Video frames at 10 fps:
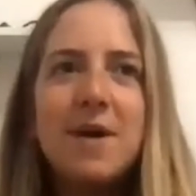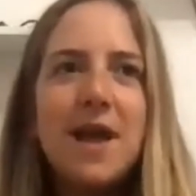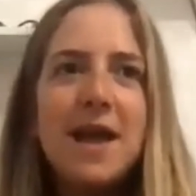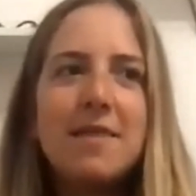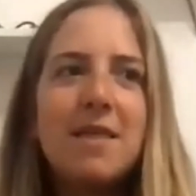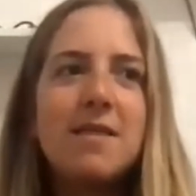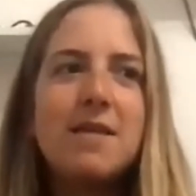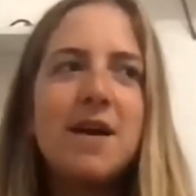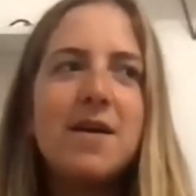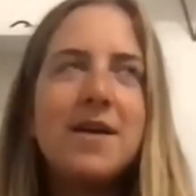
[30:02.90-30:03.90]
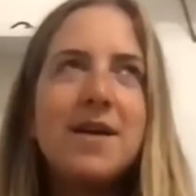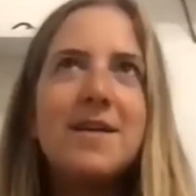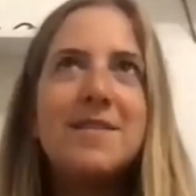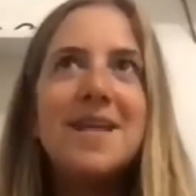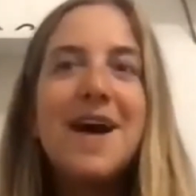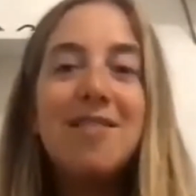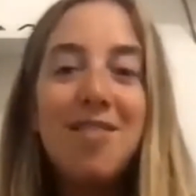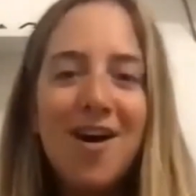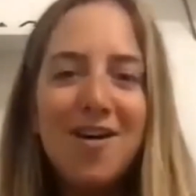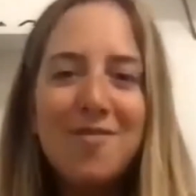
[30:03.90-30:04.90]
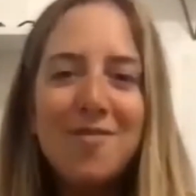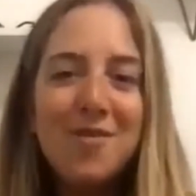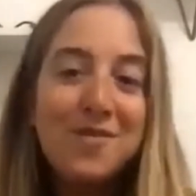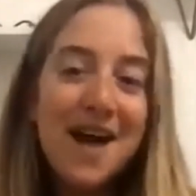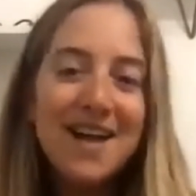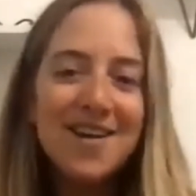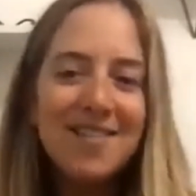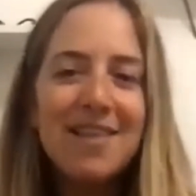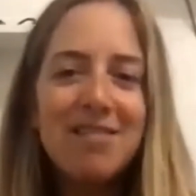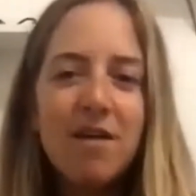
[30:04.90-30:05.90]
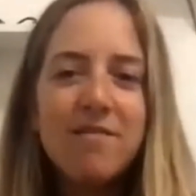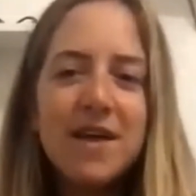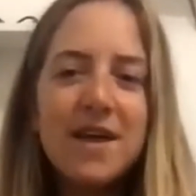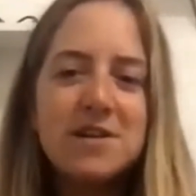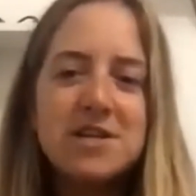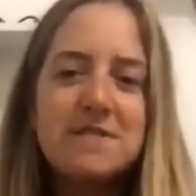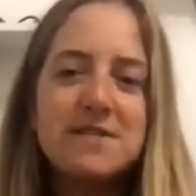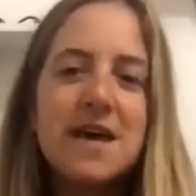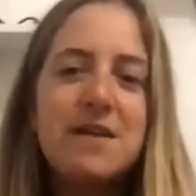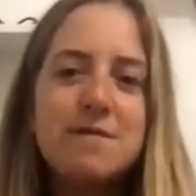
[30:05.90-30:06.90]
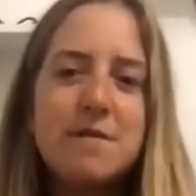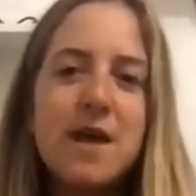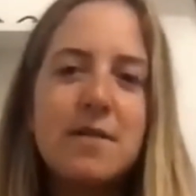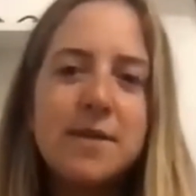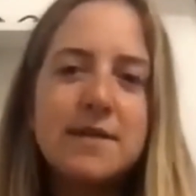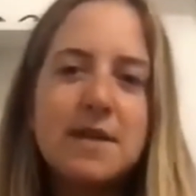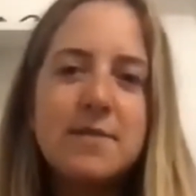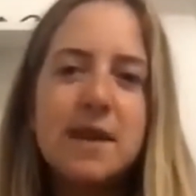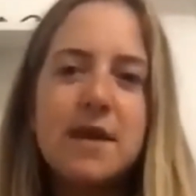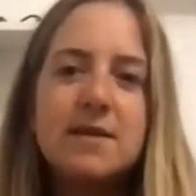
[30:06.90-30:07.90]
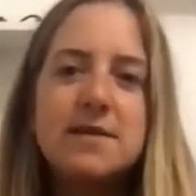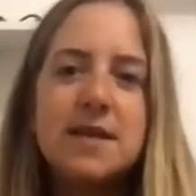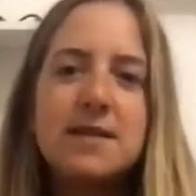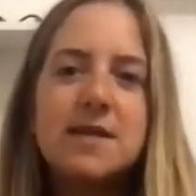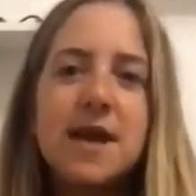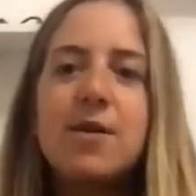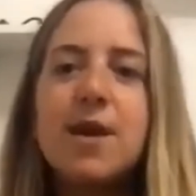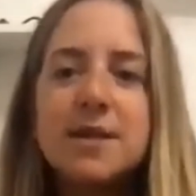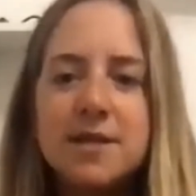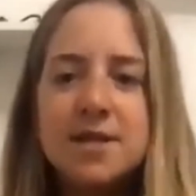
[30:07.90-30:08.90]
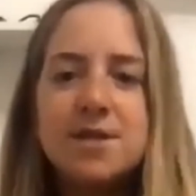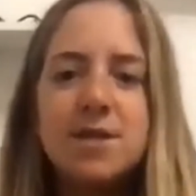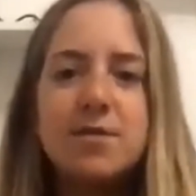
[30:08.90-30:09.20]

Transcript: what I not love well kind of i love the mm-hmm. energy of saturn for that reason because it's that great yeah. teacher